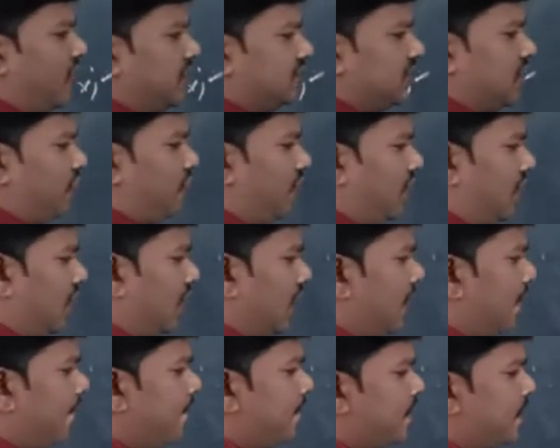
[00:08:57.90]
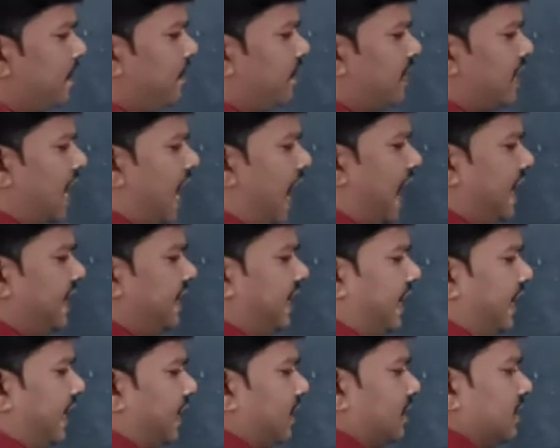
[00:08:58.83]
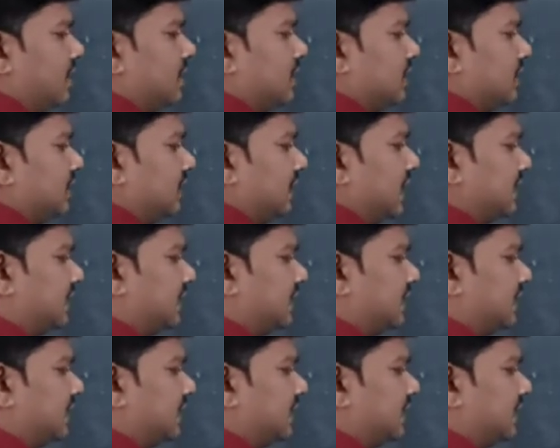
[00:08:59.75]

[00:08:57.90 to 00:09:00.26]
of all, I take the